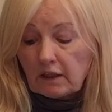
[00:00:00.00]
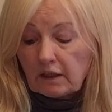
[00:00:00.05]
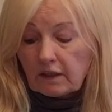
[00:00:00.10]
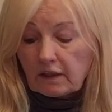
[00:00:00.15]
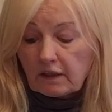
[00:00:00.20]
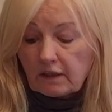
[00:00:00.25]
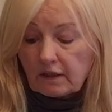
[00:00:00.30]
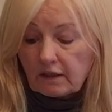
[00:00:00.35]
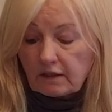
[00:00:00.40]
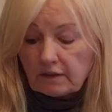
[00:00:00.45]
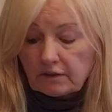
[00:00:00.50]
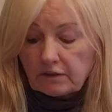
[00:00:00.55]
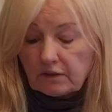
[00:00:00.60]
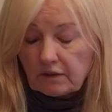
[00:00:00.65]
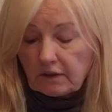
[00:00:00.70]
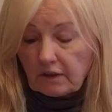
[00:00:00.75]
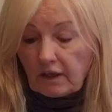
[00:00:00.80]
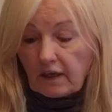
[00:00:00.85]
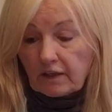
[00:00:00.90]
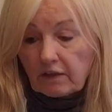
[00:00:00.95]

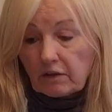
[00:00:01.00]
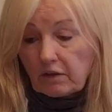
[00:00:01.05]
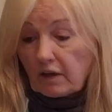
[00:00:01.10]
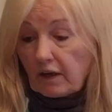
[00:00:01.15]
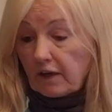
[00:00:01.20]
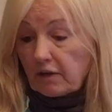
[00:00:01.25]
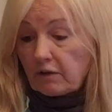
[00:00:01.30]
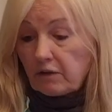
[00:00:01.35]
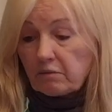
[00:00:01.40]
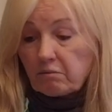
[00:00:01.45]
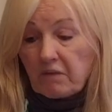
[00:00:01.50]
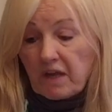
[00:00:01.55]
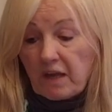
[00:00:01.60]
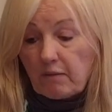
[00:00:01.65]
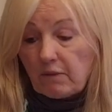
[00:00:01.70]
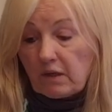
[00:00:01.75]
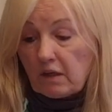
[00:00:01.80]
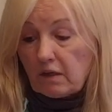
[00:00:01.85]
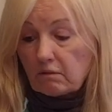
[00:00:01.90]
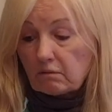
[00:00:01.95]
I could
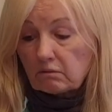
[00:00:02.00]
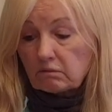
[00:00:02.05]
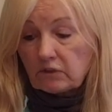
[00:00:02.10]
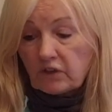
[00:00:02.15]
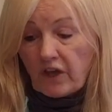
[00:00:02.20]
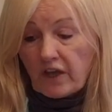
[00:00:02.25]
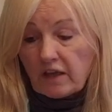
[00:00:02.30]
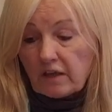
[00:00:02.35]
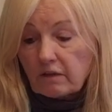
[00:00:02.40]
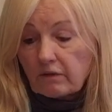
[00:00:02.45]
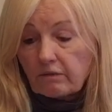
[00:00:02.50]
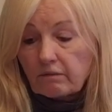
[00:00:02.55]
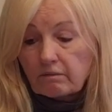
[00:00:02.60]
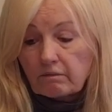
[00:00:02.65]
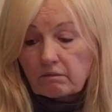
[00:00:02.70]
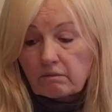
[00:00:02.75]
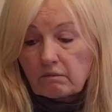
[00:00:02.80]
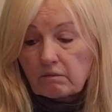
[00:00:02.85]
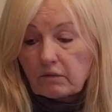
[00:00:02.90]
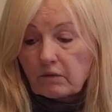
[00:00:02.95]
maybe take
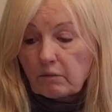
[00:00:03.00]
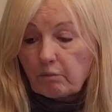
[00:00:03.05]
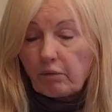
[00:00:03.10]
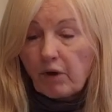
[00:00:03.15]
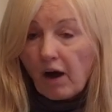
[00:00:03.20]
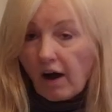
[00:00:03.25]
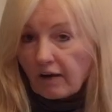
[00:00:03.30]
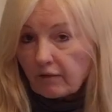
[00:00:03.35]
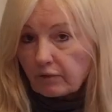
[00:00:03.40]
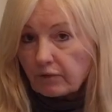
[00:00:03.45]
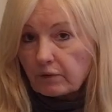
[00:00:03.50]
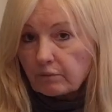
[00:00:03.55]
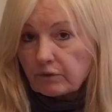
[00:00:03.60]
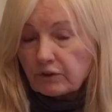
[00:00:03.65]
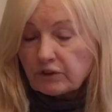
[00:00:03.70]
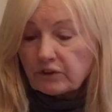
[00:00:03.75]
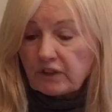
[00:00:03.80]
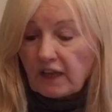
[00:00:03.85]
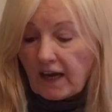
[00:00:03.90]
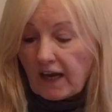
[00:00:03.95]
the pot from the
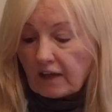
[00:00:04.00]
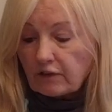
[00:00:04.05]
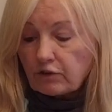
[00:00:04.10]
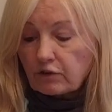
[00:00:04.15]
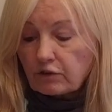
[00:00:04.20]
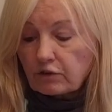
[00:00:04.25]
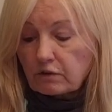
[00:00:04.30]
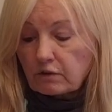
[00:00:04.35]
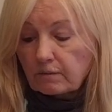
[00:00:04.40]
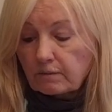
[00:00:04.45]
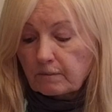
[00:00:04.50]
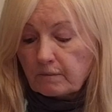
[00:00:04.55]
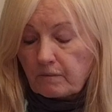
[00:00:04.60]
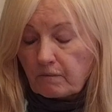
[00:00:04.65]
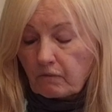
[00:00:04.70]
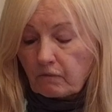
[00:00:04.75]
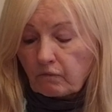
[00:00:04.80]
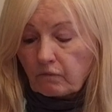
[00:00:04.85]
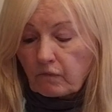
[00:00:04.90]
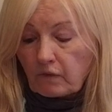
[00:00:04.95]
Stash,
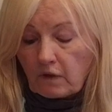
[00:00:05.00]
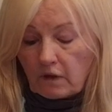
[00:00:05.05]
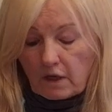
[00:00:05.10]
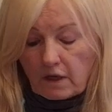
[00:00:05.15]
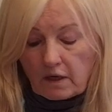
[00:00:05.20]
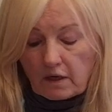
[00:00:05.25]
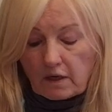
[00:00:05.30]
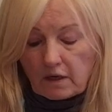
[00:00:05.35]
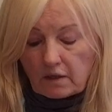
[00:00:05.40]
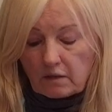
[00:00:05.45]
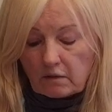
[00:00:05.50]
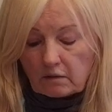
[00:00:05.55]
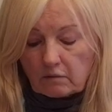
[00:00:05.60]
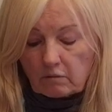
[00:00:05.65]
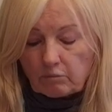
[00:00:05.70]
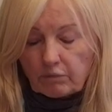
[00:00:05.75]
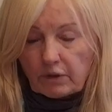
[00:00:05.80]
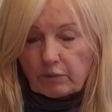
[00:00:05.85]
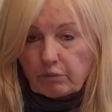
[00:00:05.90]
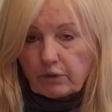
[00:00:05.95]

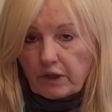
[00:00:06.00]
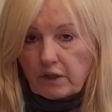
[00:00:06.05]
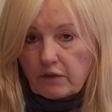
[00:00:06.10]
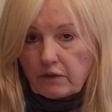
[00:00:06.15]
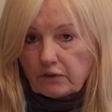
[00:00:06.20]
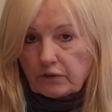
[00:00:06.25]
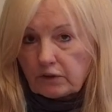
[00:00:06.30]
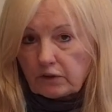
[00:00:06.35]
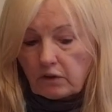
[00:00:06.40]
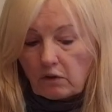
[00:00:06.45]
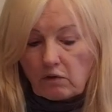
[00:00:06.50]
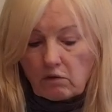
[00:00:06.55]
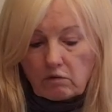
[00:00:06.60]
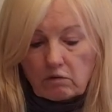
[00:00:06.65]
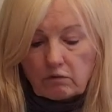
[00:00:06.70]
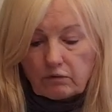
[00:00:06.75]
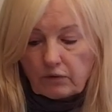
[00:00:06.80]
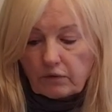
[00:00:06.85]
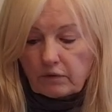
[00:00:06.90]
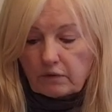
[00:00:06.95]
but bring the
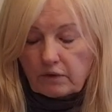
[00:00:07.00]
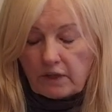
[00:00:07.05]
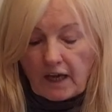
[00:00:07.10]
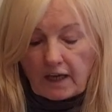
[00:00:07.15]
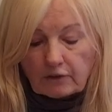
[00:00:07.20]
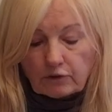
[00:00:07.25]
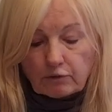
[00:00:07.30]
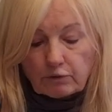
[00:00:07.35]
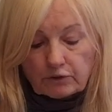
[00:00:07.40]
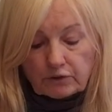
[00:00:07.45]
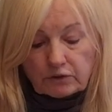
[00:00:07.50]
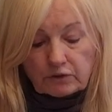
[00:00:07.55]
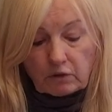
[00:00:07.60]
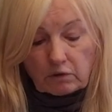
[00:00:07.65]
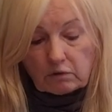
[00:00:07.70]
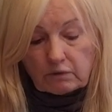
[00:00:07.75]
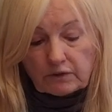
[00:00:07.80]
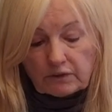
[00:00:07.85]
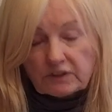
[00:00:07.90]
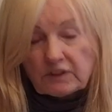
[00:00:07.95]
stove, the actual
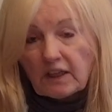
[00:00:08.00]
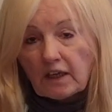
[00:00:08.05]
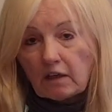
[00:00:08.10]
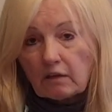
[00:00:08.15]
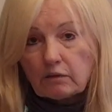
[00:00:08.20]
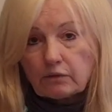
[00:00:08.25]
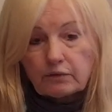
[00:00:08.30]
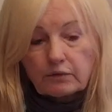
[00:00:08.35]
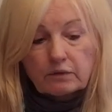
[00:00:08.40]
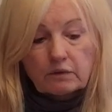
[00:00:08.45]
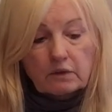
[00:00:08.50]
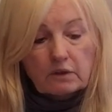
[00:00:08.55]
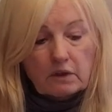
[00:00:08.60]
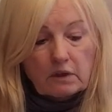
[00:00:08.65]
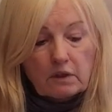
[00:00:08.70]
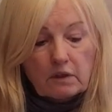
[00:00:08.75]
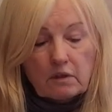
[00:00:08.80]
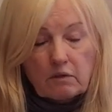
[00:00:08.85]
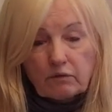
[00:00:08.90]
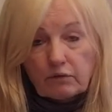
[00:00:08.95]
stove itself,
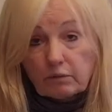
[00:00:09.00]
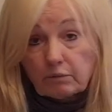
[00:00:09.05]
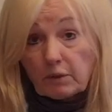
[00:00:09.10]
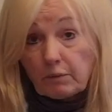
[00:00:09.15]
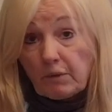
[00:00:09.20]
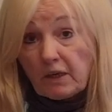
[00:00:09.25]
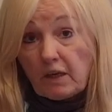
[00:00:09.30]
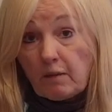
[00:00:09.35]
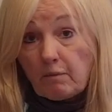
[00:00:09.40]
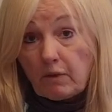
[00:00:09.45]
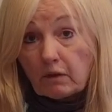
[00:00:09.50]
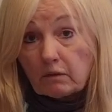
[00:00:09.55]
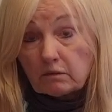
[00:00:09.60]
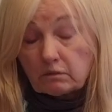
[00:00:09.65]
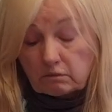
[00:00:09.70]
from the Mini-Mo.